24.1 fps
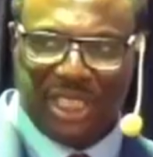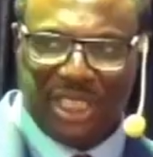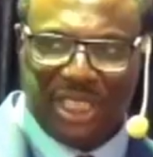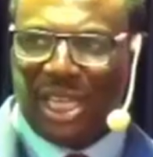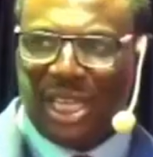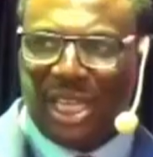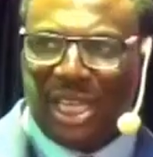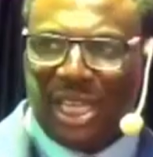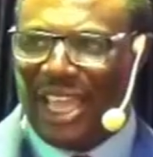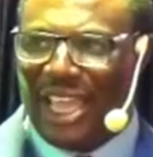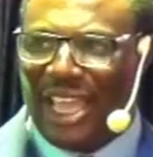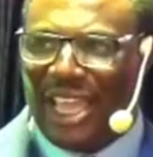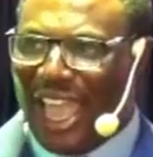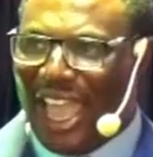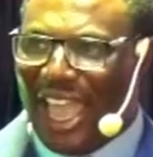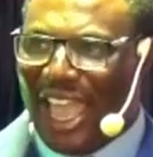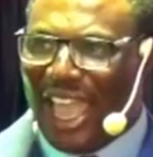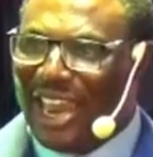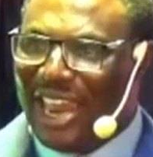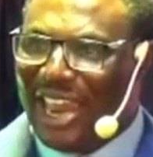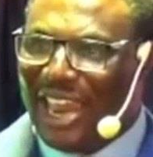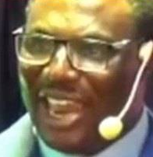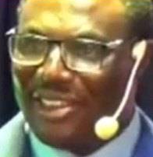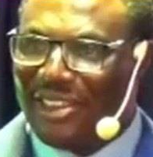
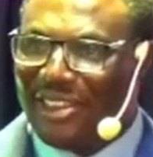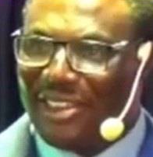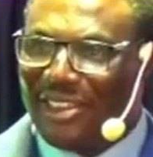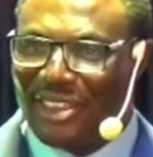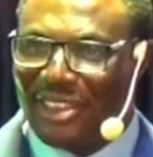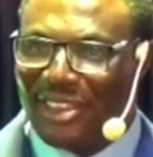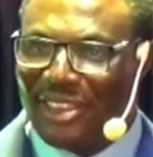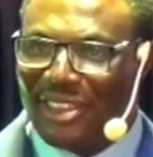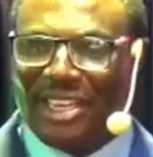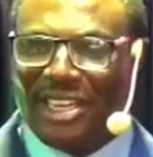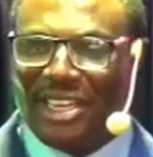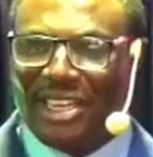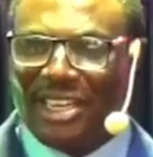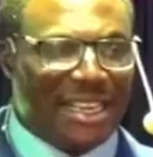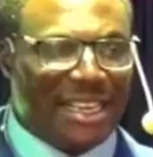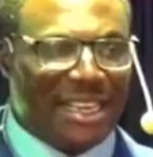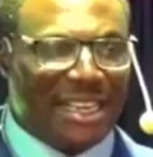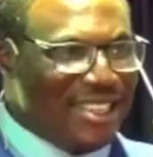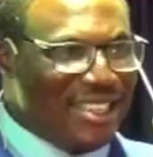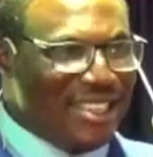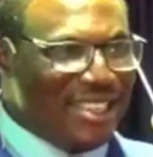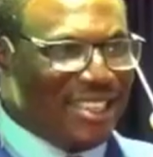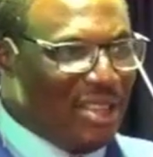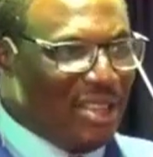anything that is the
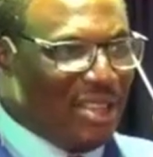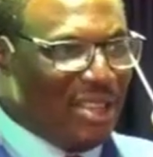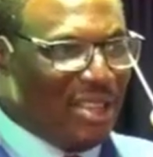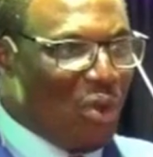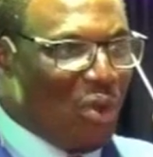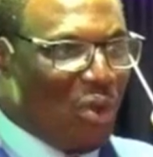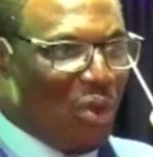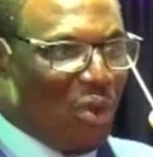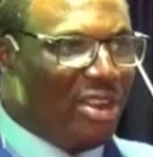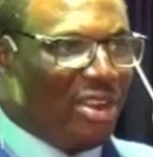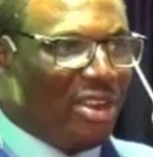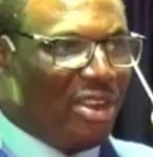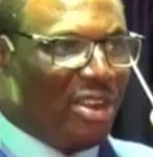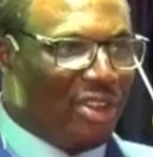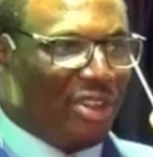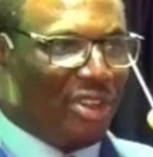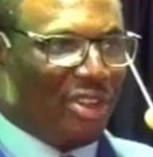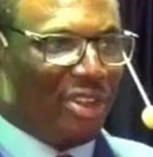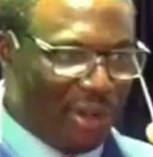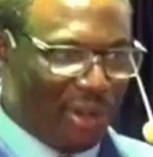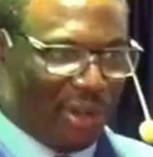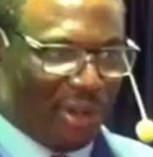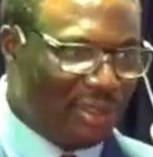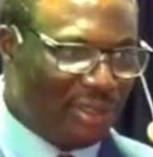will of God
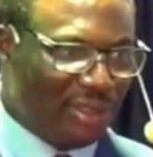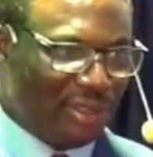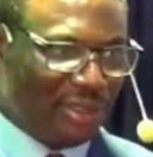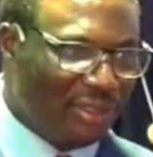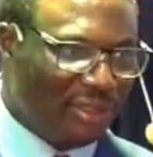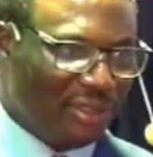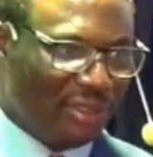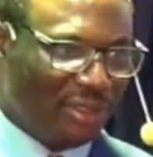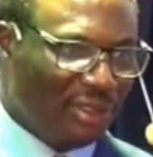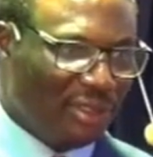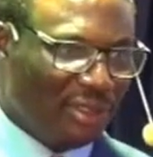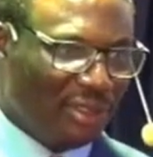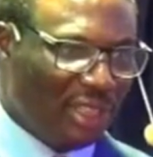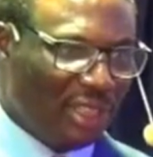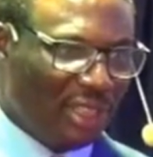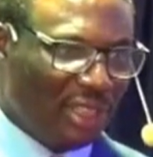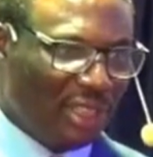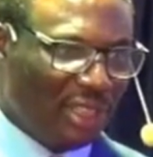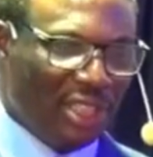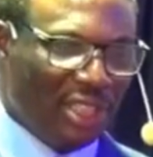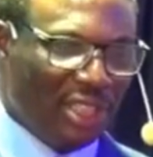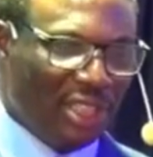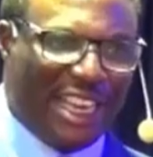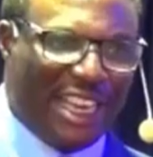
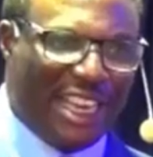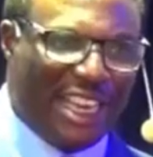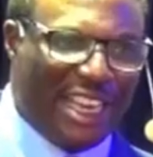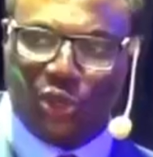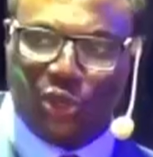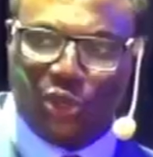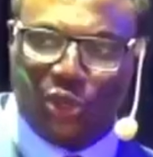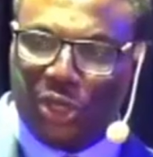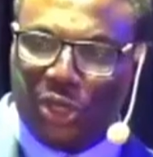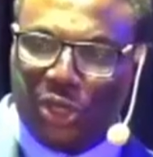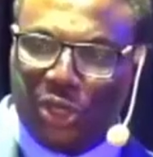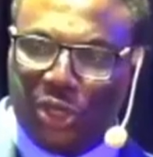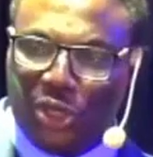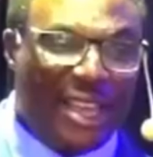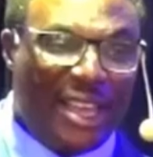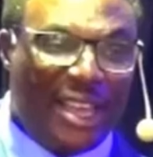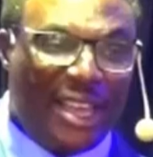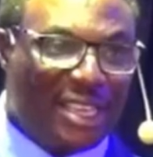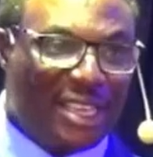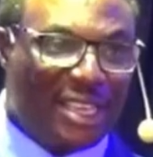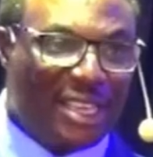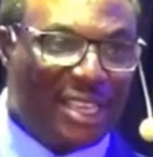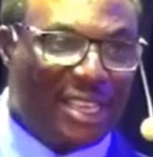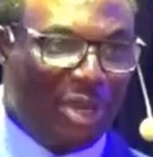that you want to
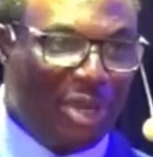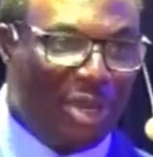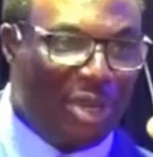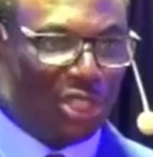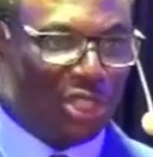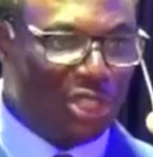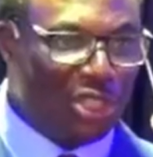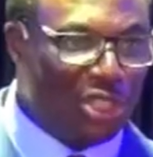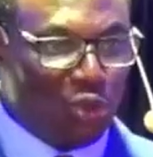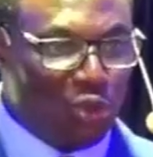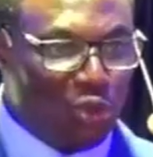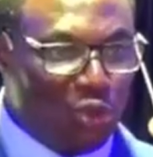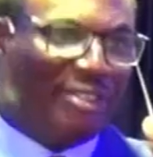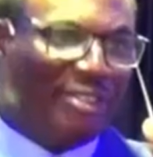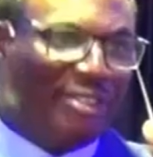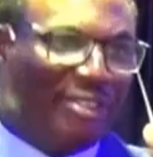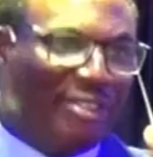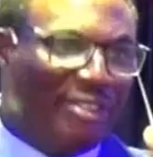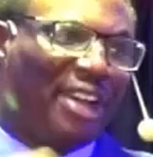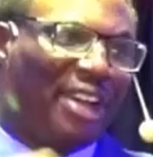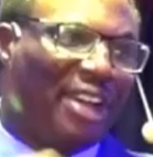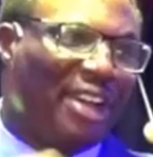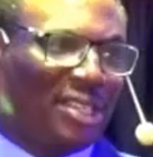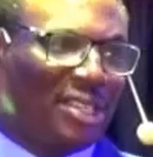establish, you have the final
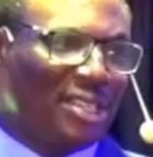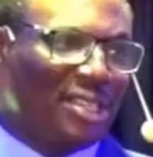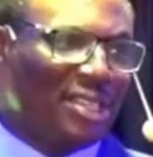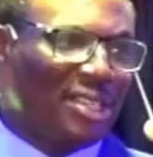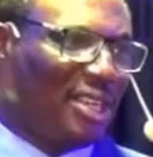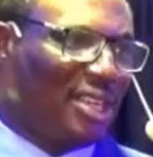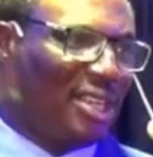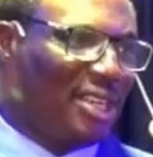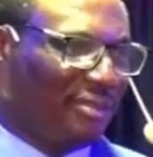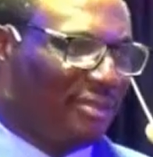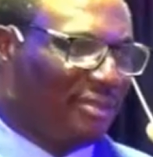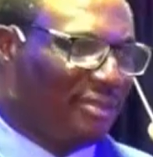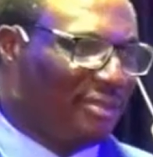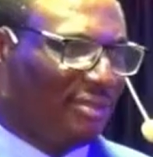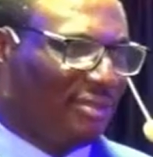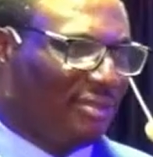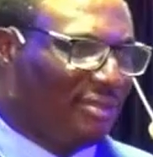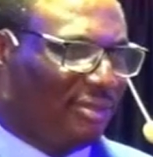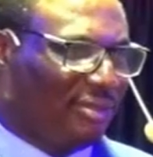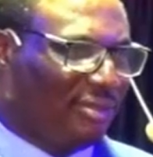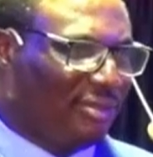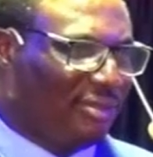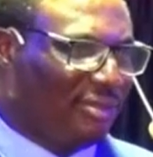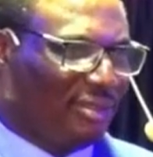say.
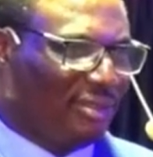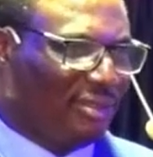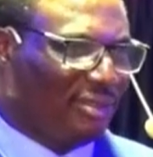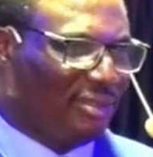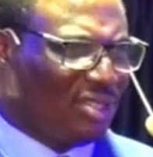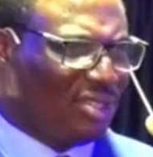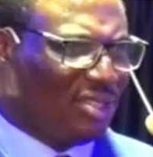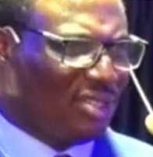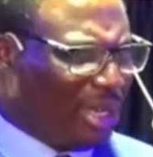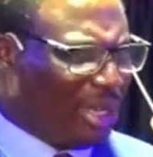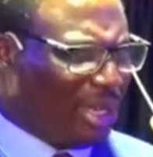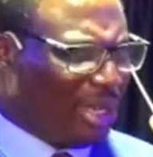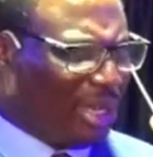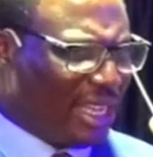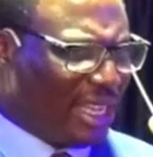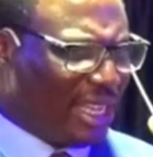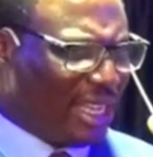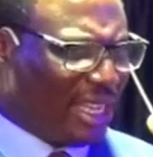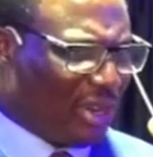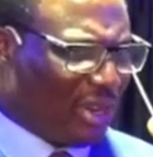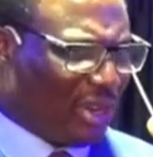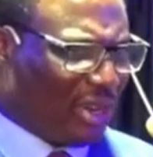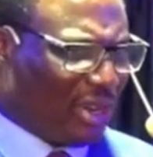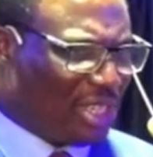Somebody get what I'm
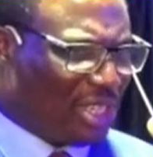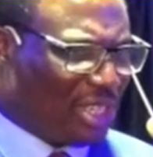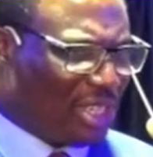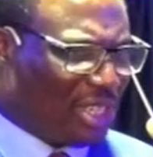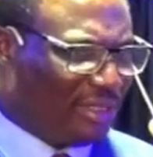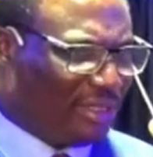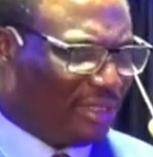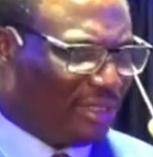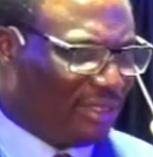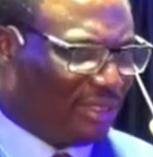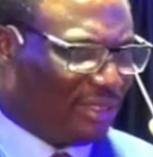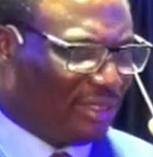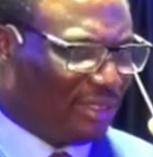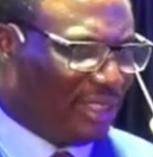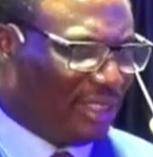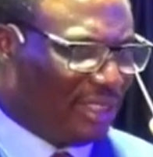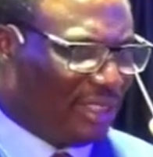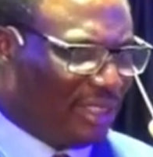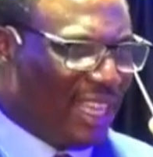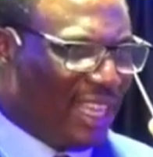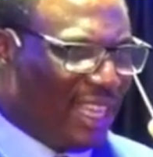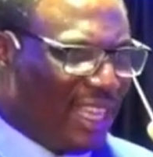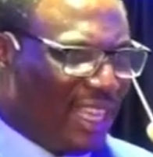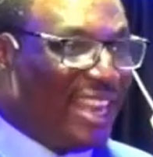saying?
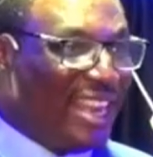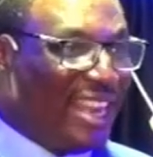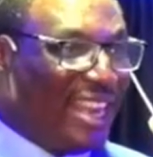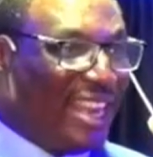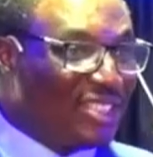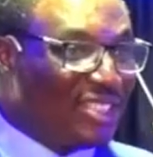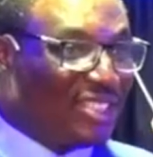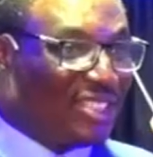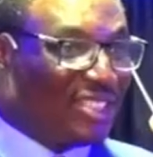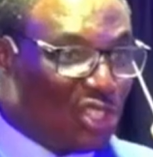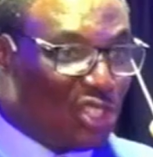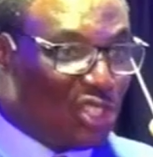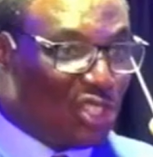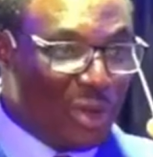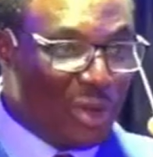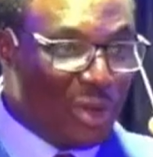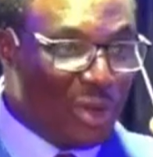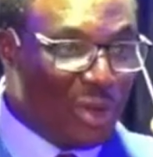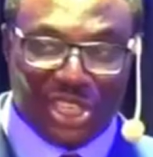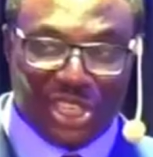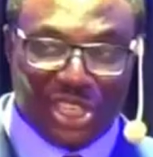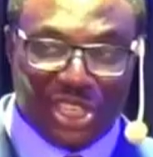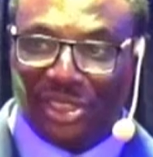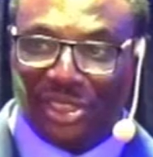Any situation
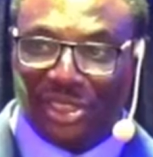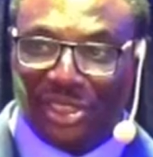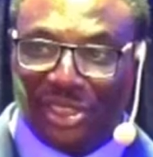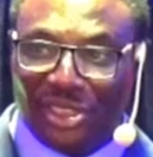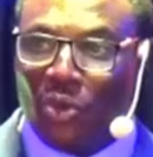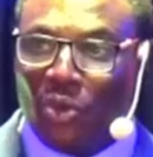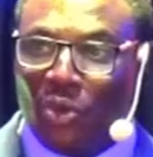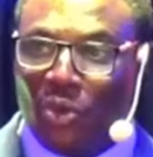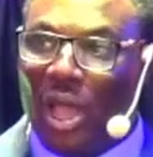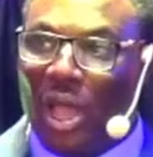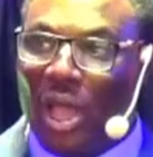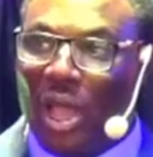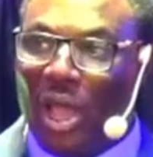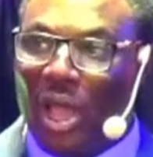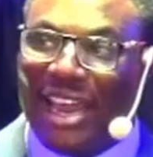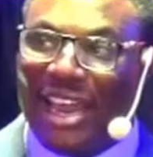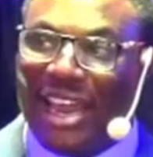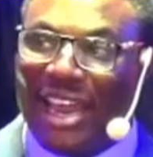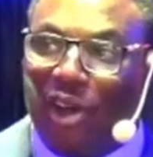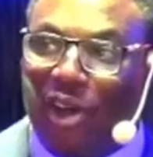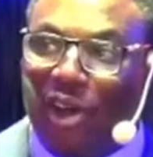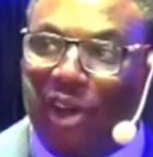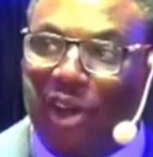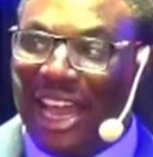where there are other
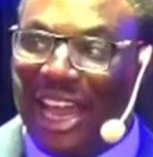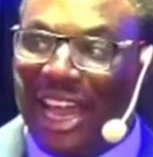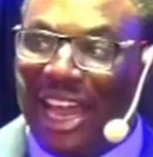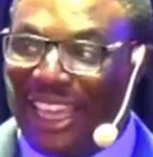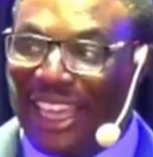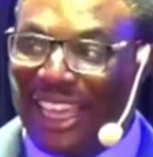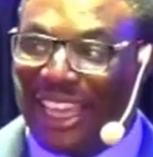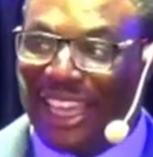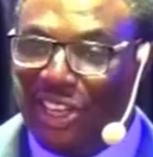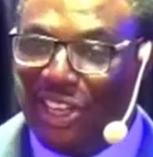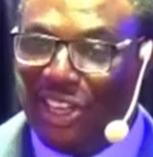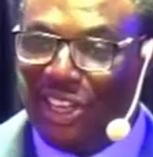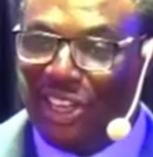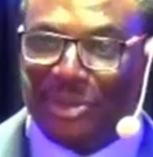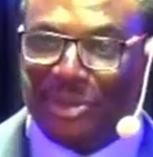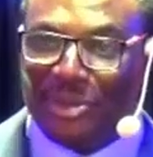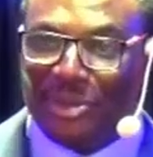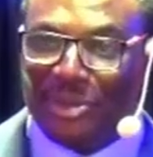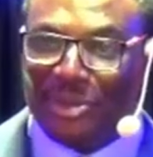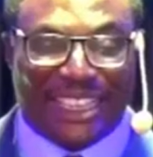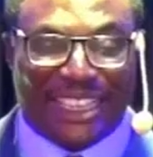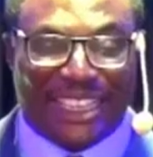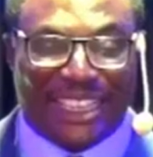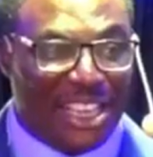kingdoms that are
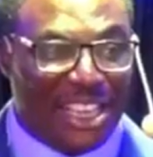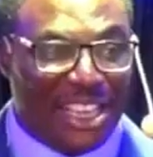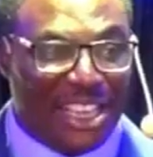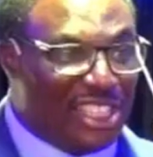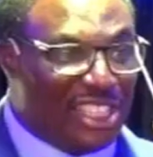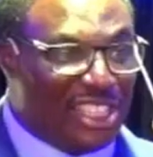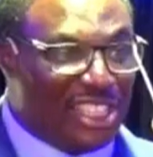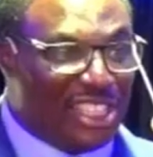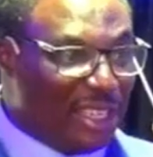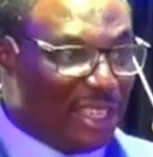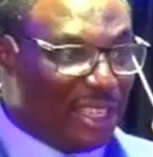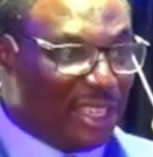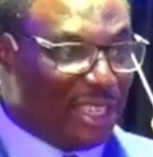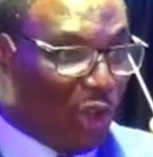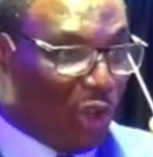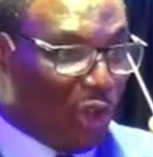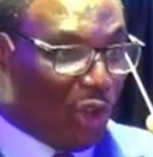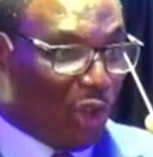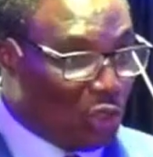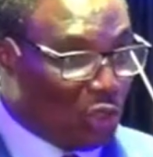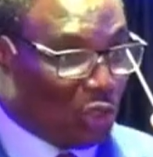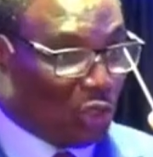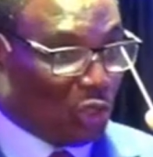agitating for control,